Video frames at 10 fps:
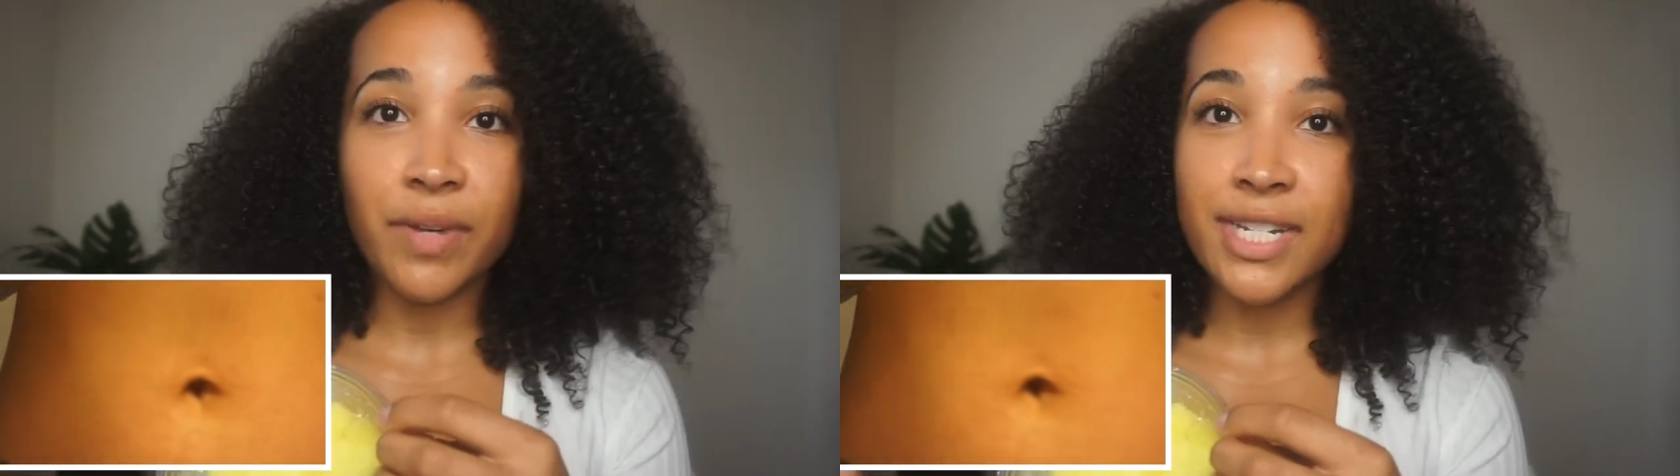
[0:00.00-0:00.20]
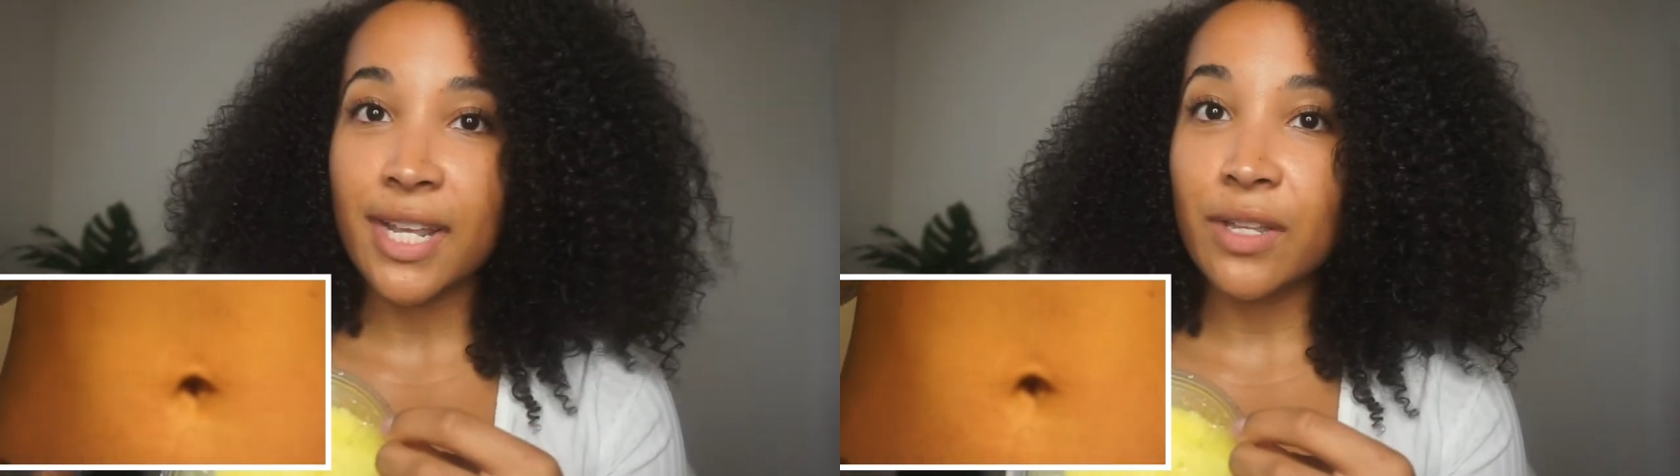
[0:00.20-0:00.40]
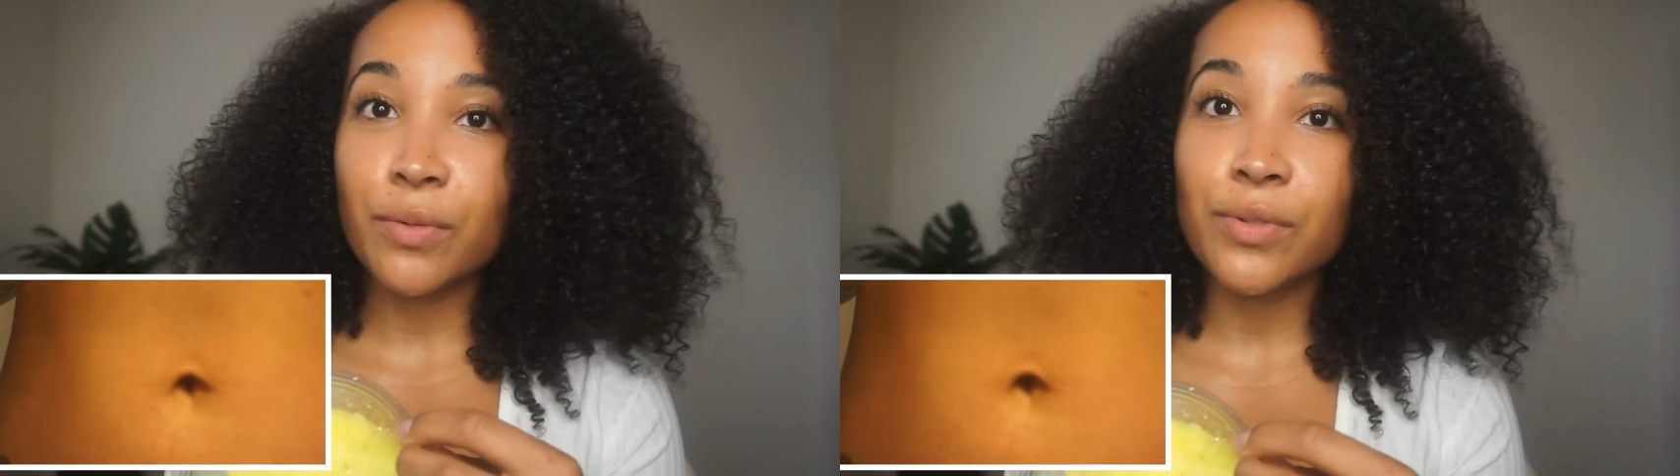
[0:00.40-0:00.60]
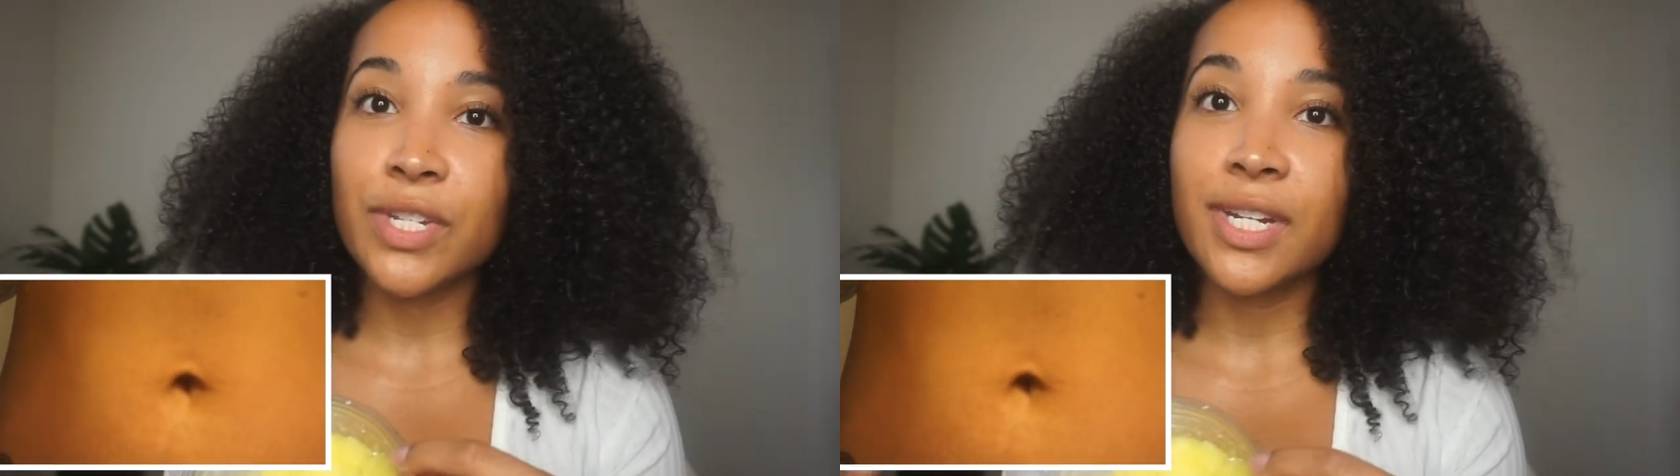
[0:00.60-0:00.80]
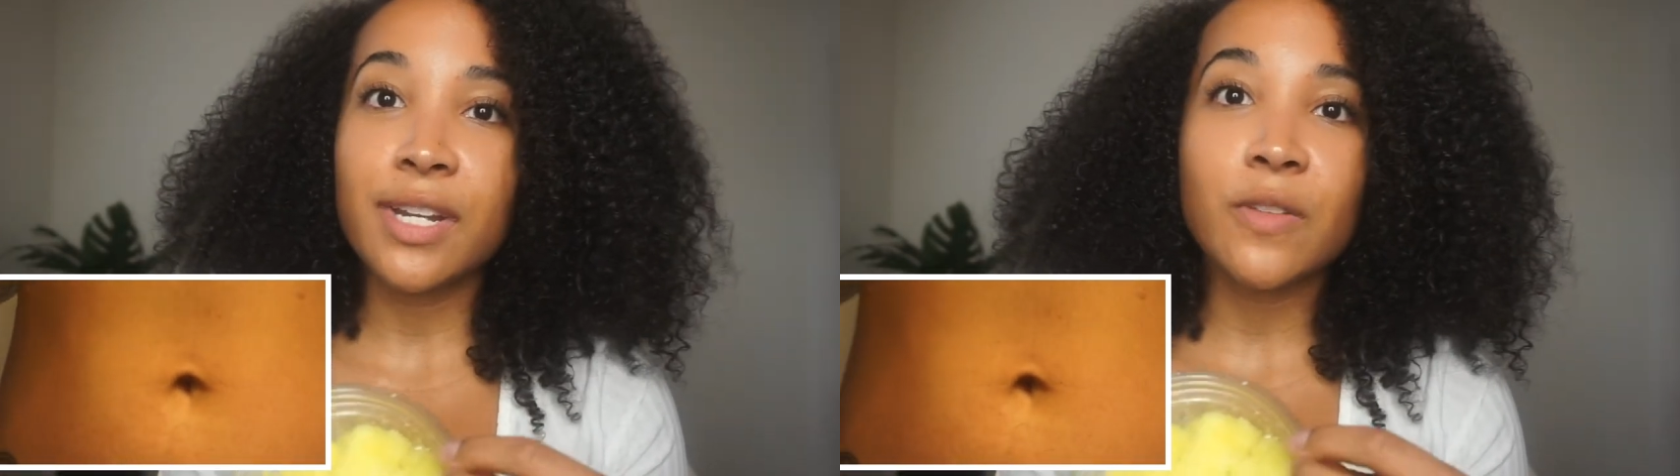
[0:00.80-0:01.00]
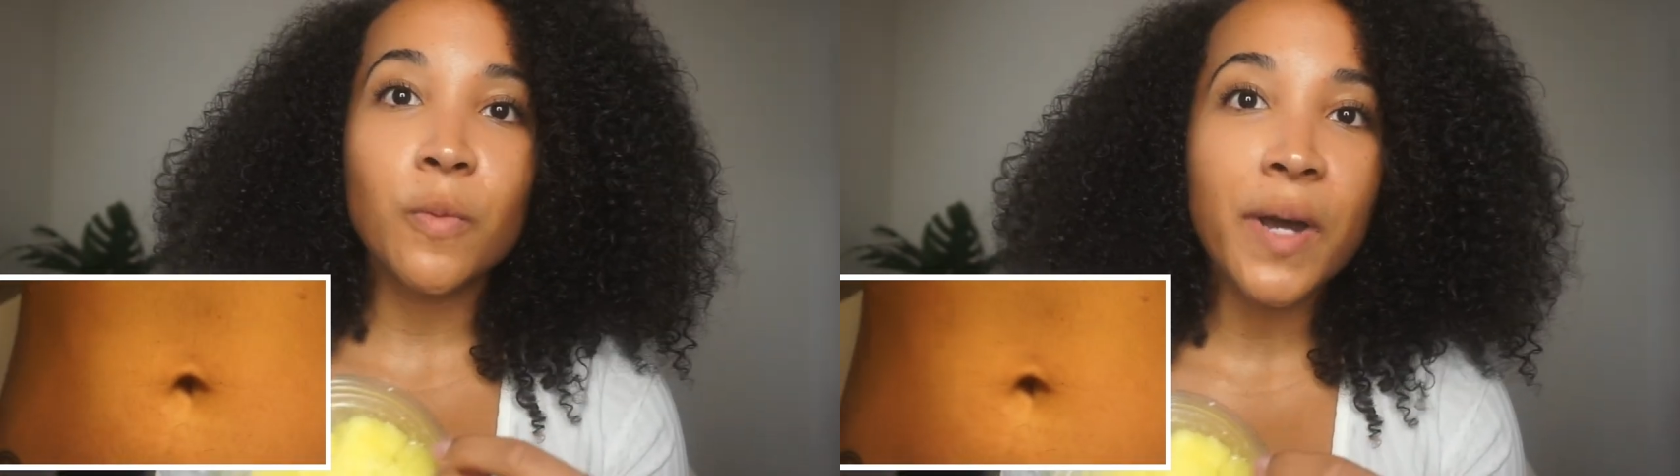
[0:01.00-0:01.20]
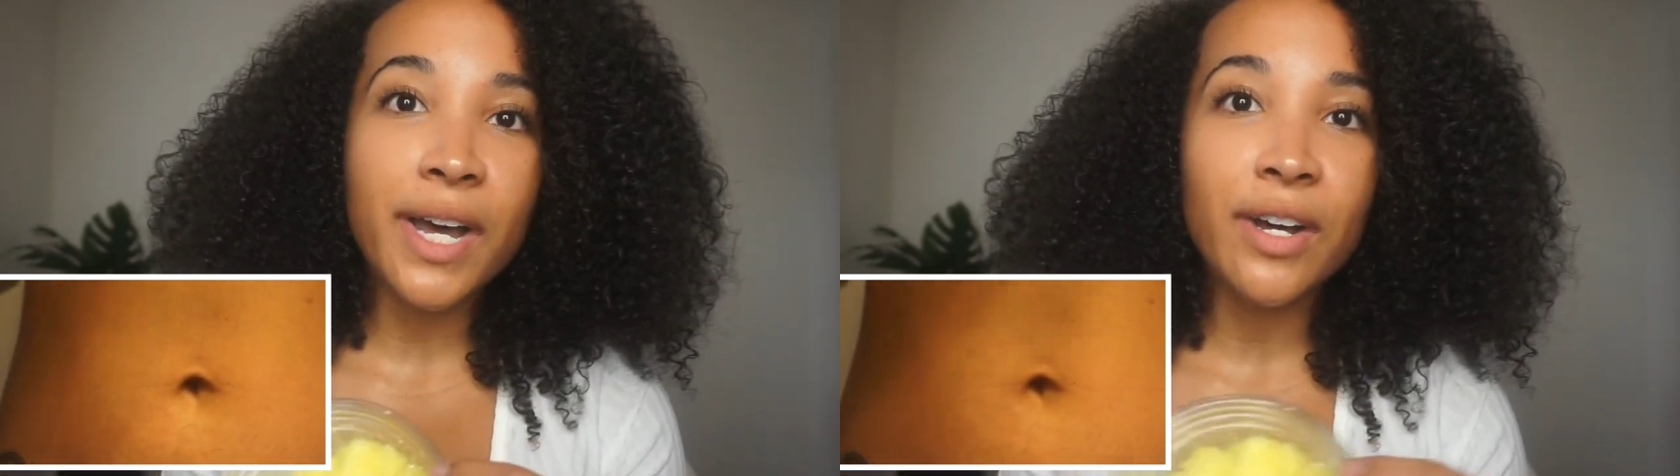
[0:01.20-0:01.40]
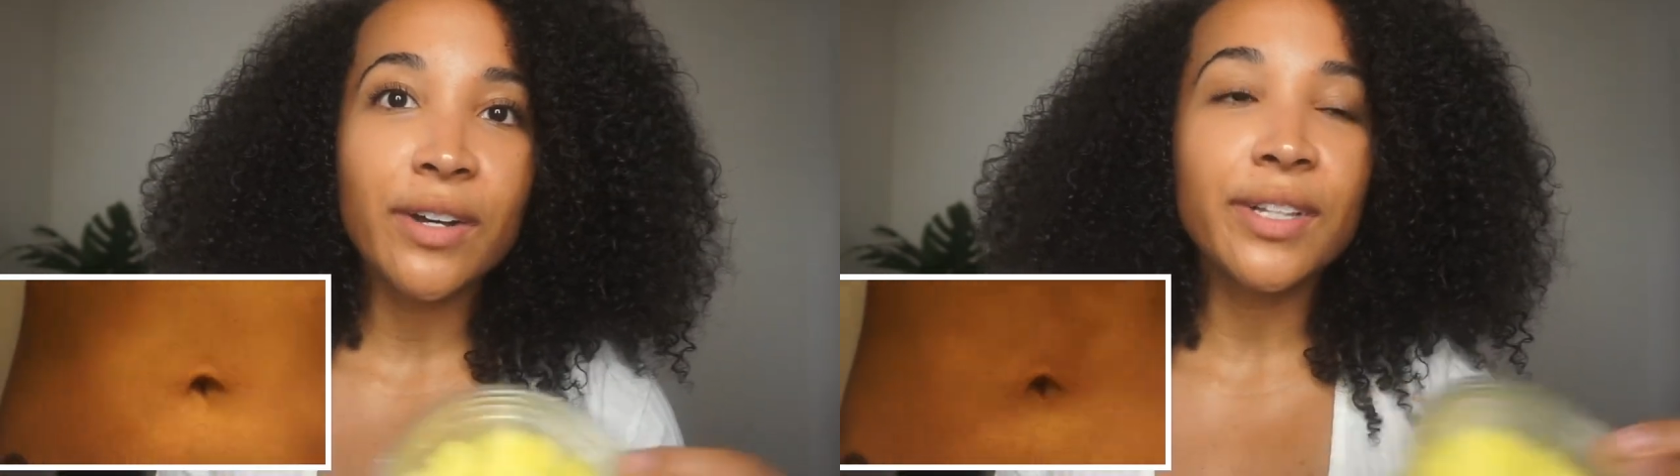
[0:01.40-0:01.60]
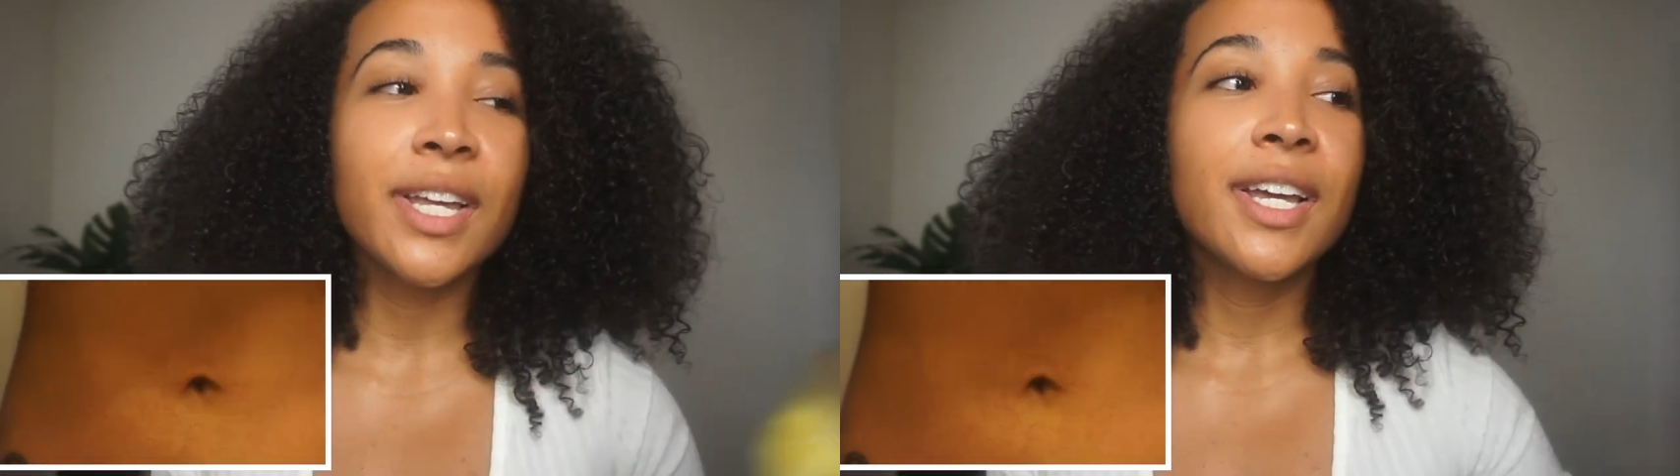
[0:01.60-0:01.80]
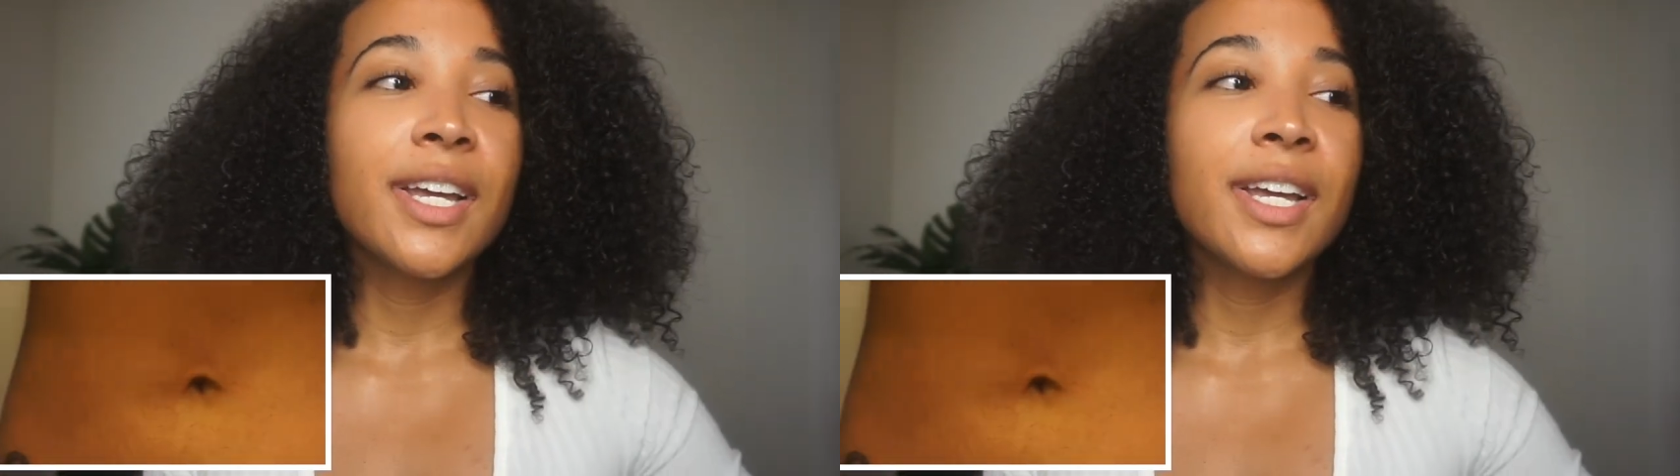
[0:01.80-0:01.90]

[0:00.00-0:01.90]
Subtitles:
my daily routine as well.